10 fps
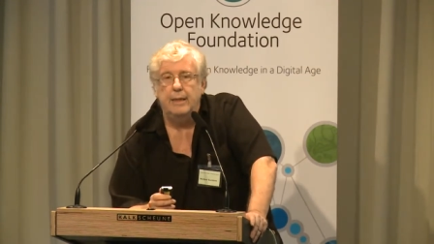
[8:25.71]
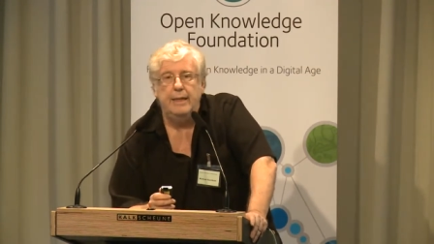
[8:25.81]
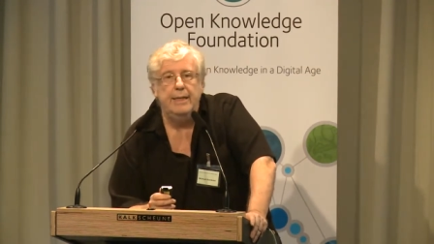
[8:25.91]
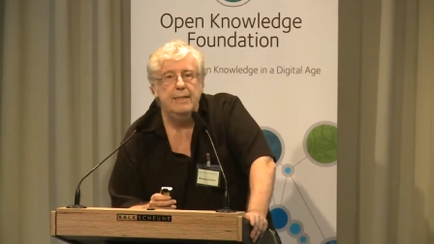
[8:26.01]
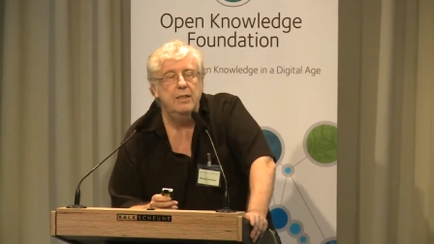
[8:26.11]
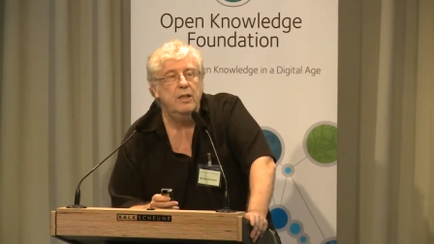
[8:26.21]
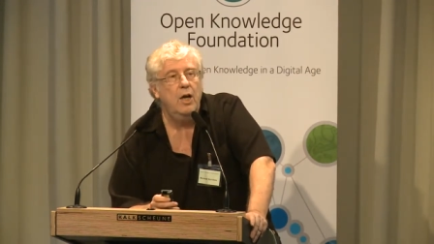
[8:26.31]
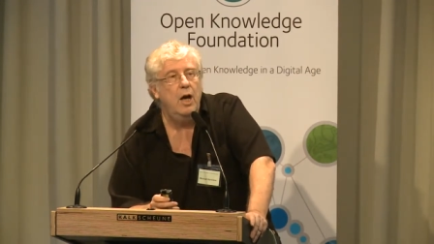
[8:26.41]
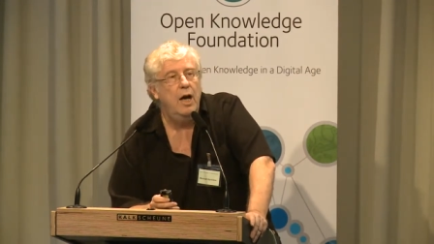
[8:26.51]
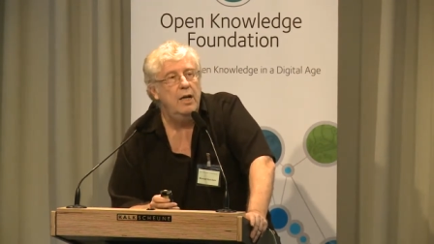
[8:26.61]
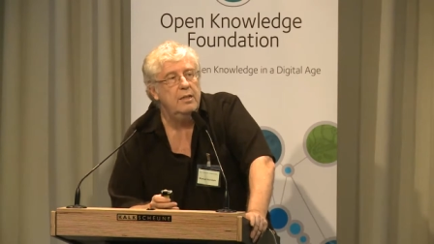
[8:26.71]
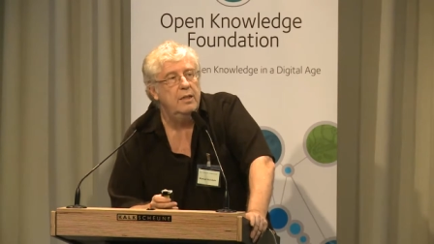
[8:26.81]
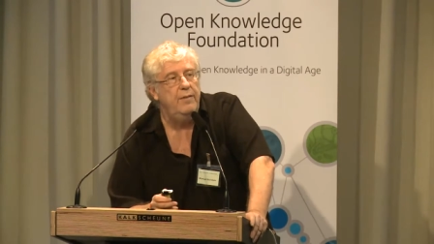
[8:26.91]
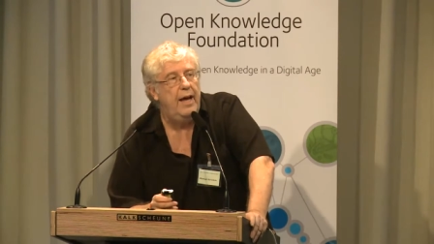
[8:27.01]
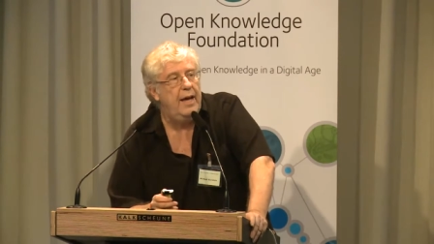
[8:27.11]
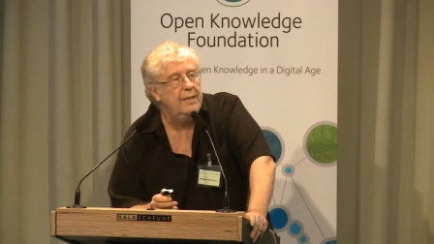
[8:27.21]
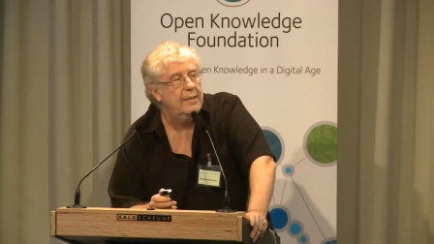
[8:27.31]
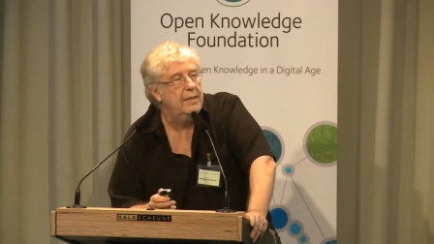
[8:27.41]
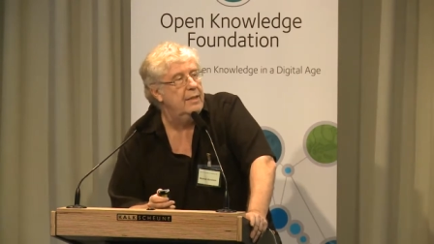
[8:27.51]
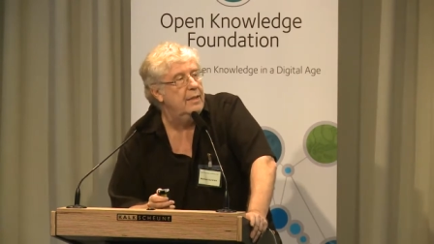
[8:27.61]
Is the cost of
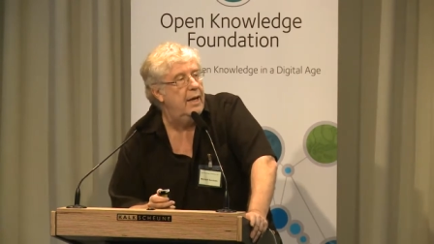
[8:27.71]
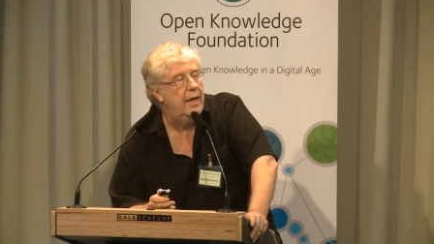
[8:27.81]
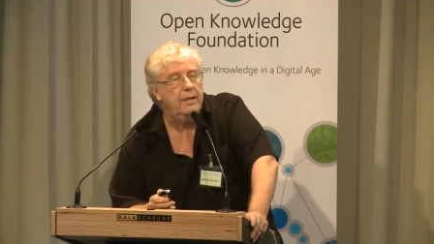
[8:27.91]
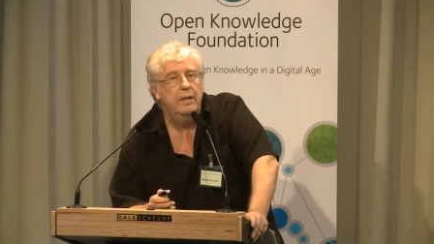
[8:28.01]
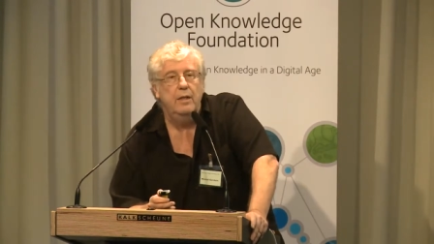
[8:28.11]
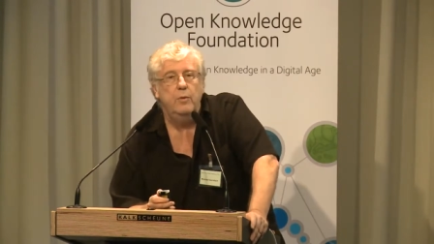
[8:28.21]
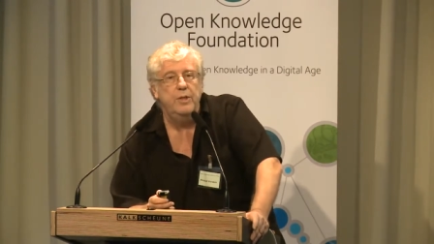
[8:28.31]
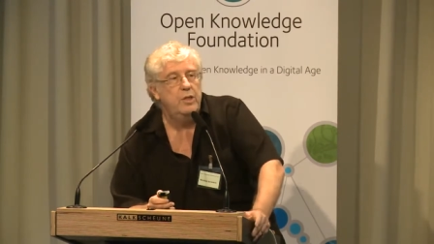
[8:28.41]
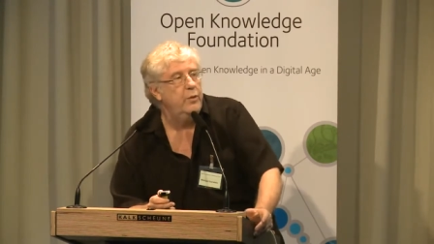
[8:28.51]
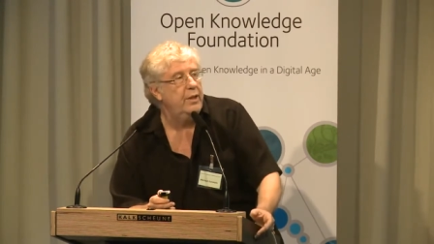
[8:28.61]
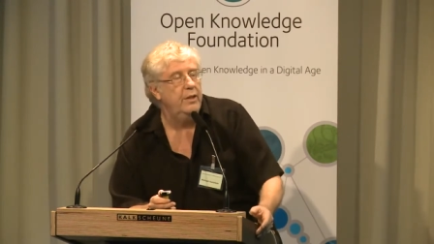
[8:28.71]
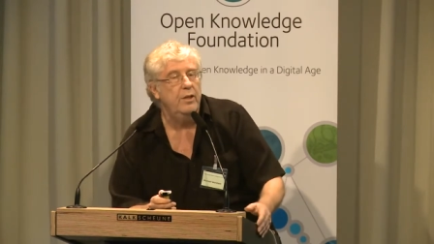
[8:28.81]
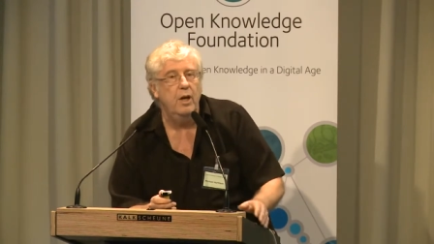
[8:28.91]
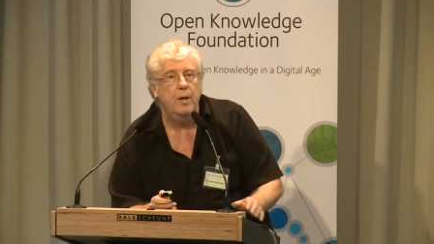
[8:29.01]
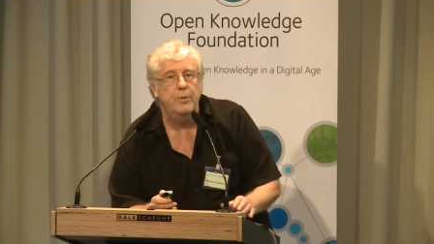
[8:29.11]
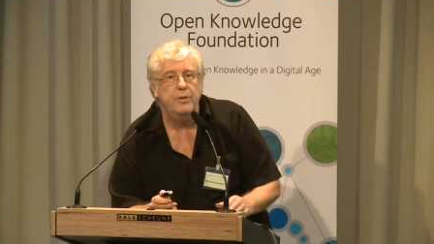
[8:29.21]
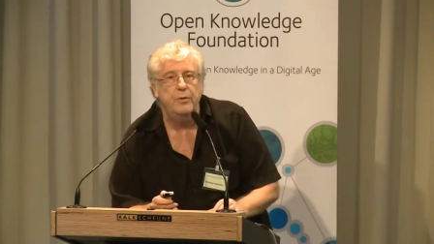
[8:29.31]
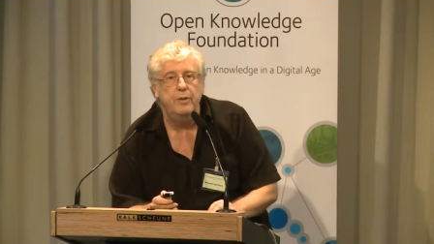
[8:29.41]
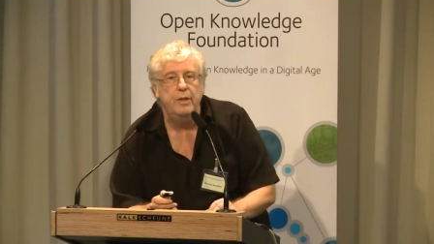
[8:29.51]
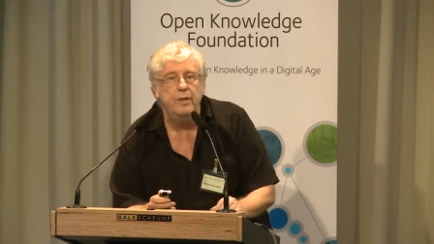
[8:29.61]
accessing that restricting the
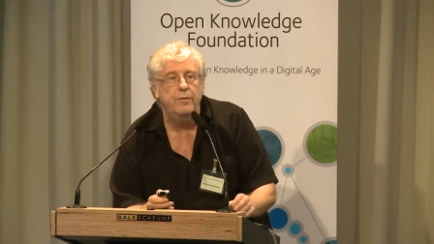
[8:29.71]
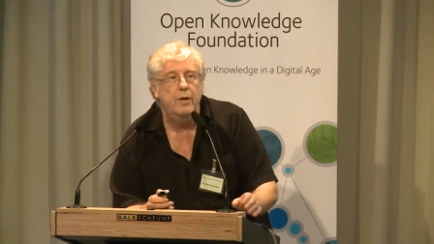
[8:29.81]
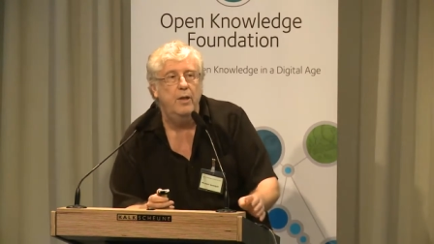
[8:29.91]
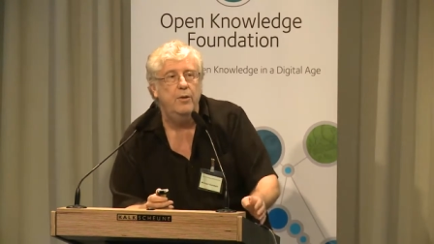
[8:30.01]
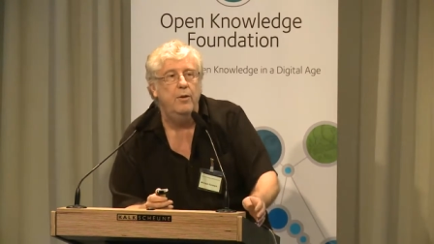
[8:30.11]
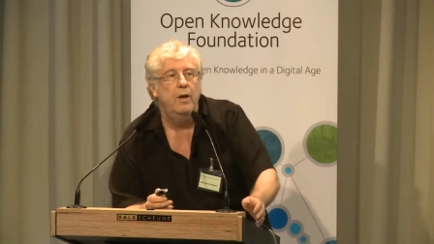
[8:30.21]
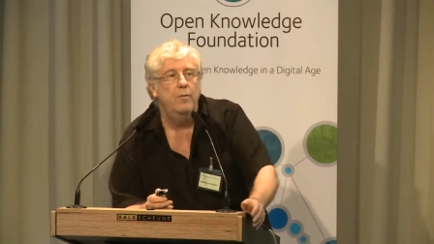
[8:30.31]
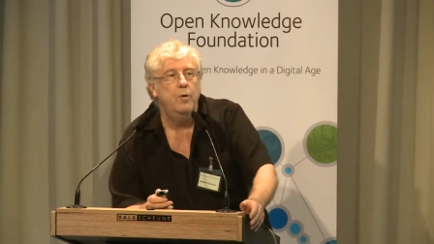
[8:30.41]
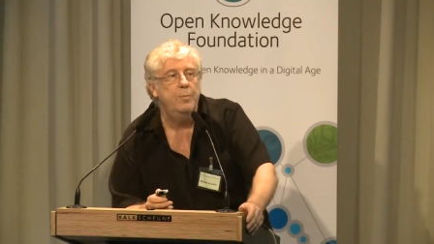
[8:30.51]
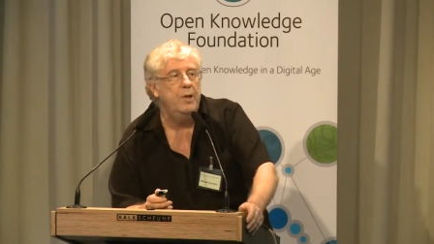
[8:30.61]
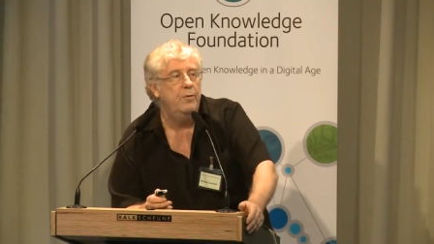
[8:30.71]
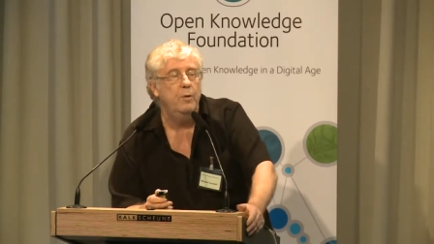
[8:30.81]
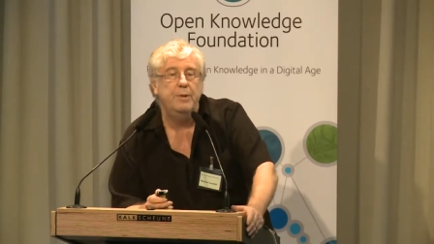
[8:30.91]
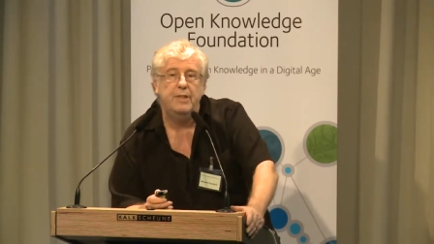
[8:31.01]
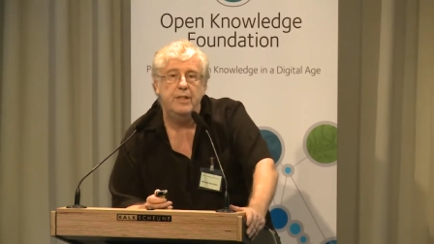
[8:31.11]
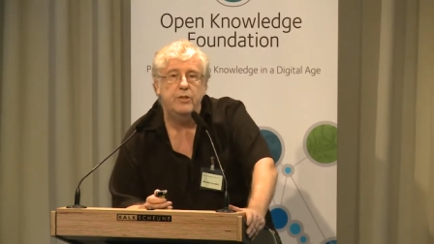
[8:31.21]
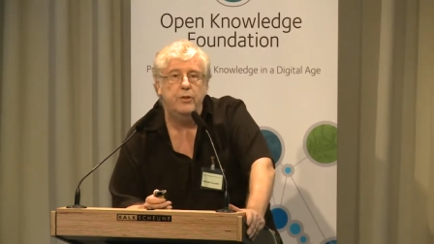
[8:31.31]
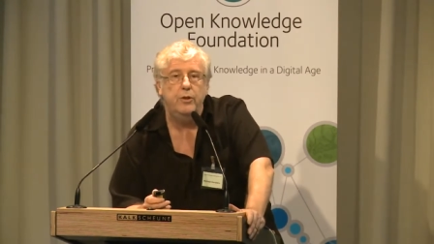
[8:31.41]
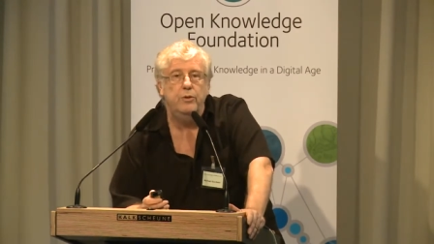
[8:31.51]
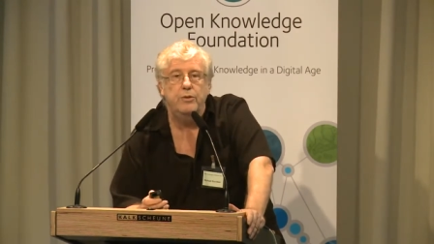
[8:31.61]
opportunity for potential
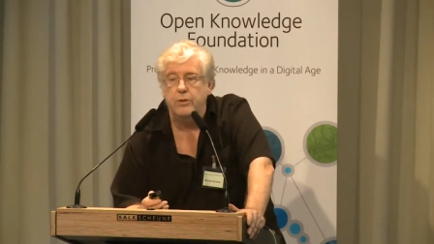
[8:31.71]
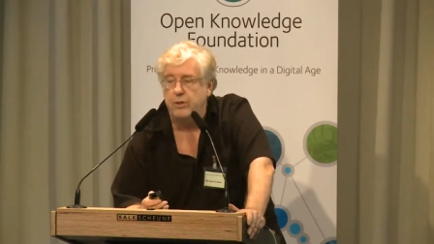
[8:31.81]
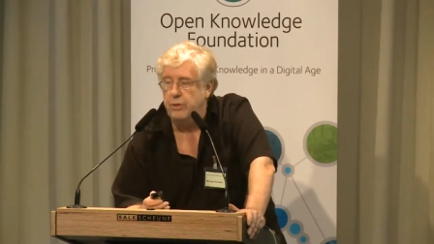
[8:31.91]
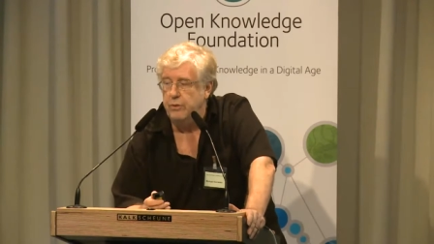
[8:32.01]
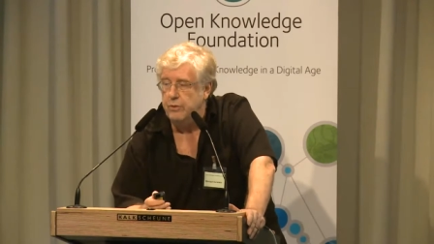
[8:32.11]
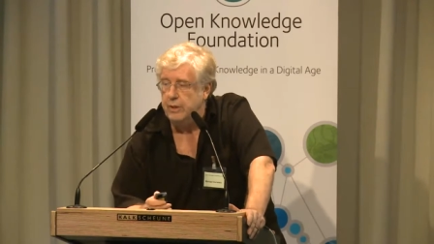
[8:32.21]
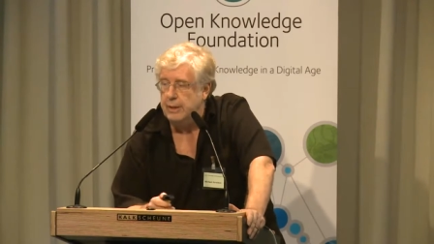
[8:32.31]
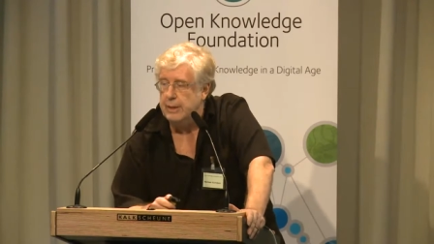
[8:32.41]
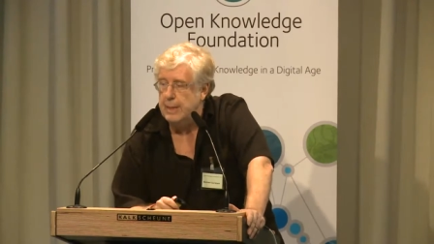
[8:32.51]
users to use it?